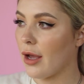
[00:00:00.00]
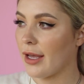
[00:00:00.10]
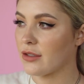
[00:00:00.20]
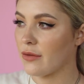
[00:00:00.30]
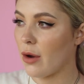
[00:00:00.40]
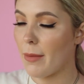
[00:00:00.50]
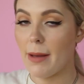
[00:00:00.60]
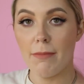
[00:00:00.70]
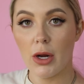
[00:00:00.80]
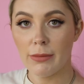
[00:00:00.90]
Okay, so I've got my
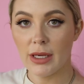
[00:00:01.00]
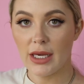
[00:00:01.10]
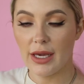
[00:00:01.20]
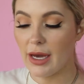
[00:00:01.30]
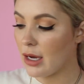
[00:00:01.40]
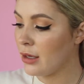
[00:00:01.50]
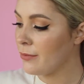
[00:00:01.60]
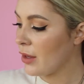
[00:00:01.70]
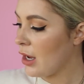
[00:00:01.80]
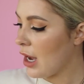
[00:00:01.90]
monomer here.
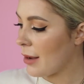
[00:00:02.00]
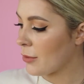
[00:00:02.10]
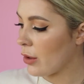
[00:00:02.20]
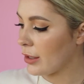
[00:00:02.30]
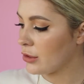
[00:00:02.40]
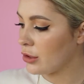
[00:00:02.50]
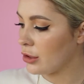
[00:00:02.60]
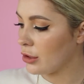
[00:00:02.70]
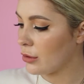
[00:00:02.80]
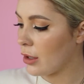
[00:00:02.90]
I'm going
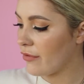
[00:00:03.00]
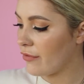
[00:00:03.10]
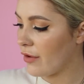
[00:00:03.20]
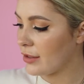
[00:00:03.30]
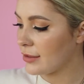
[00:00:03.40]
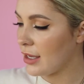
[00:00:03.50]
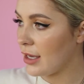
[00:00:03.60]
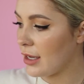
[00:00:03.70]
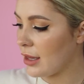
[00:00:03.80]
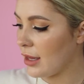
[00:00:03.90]
to
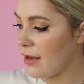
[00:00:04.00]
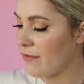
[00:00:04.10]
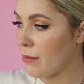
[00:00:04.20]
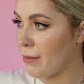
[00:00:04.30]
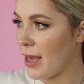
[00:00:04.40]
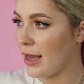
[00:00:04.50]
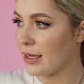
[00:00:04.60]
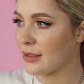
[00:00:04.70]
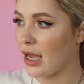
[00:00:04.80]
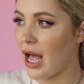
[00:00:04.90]
firstly leave the pink
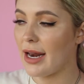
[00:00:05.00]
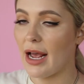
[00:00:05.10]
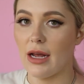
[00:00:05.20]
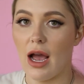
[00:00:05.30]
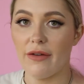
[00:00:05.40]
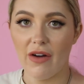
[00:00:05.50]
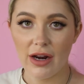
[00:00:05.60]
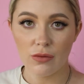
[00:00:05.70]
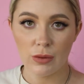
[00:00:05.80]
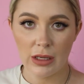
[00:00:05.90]
aside, and I find
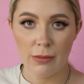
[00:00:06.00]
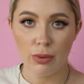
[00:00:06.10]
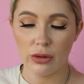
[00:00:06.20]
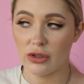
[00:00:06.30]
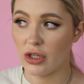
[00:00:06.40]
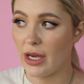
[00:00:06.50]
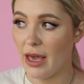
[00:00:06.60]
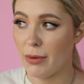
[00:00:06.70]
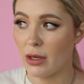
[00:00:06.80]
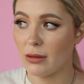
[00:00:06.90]
it really important to
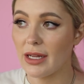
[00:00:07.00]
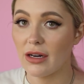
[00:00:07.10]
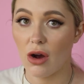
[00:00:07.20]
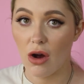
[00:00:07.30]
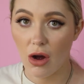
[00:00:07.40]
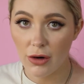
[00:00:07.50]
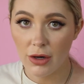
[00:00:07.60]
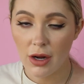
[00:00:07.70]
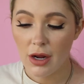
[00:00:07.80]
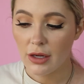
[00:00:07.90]
keep your lid
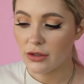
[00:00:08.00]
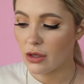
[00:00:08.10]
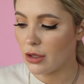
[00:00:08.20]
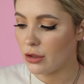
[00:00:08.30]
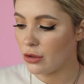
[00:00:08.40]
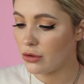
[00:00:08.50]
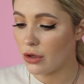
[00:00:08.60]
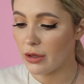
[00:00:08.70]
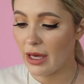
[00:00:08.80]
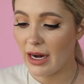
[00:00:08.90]
on so that you
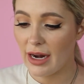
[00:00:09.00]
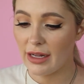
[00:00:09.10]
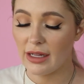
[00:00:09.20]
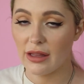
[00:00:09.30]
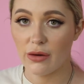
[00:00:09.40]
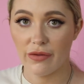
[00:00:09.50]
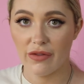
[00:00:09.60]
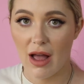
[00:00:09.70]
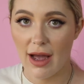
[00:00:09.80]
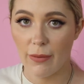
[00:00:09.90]
don't get any little
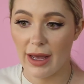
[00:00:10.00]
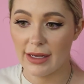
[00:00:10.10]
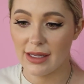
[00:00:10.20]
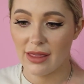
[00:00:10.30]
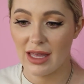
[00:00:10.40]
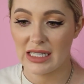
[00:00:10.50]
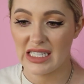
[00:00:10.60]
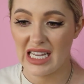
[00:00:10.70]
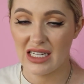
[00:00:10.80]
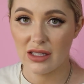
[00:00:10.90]
flyaways and things
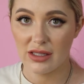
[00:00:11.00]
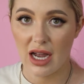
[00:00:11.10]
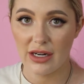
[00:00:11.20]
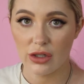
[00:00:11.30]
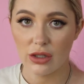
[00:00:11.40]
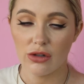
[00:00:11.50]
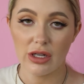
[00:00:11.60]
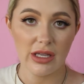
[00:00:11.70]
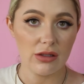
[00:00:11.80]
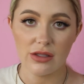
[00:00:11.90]
inside your
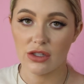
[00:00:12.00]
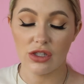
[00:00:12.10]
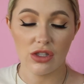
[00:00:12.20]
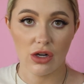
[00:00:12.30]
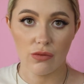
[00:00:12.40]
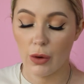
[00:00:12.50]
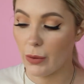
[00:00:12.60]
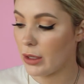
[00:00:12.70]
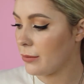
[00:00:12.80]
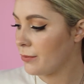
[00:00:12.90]
acrylic because it's just going to
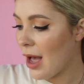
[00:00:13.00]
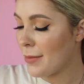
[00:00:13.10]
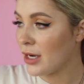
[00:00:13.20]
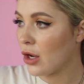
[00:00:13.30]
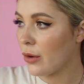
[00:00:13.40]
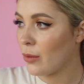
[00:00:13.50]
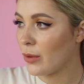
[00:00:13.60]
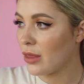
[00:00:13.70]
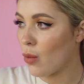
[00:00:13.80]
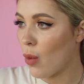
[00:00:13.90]
ruin it. I'm going to go in
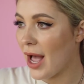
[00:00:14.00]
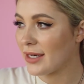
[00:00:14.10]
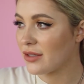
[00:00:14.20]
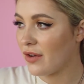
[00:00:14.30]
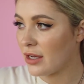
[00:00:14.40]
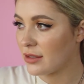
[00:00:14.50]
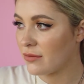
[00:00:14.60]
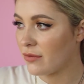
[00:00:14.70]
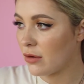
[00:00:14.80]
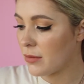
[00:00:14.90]
with the white first
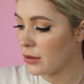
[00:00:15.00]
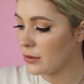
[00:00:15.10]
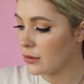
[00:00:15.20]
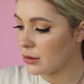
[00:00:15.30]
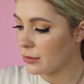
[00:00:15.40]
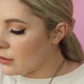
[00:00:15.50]
and foremost.